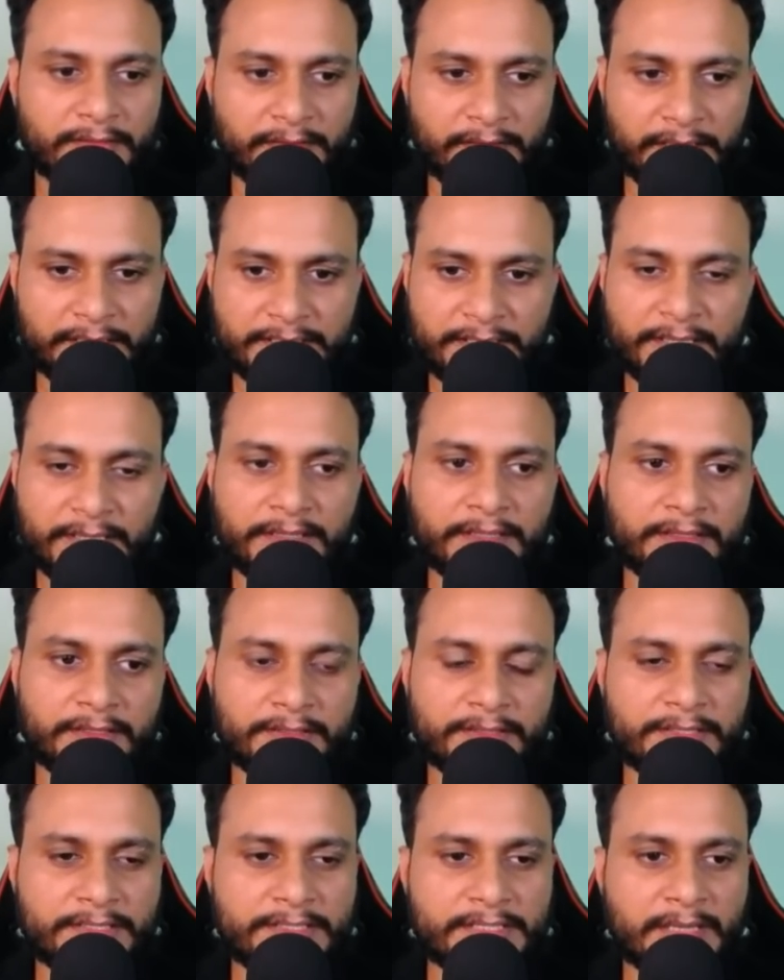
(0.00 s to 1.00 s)
Let's take
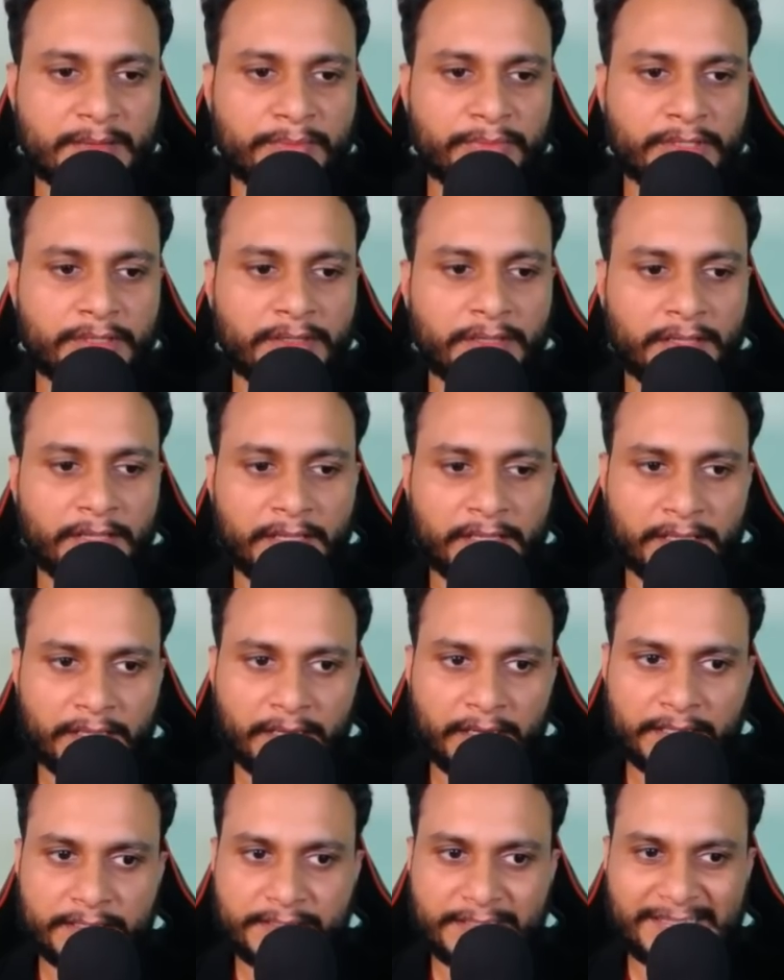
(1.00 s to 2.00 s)
another example.
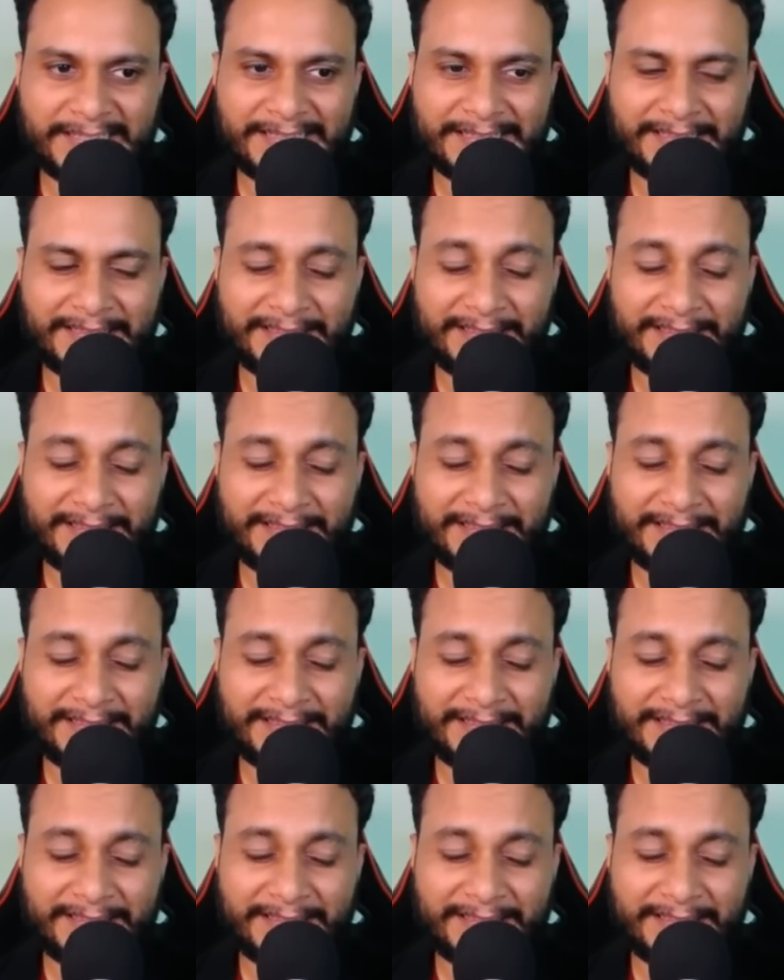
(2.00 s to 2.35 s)
Let's say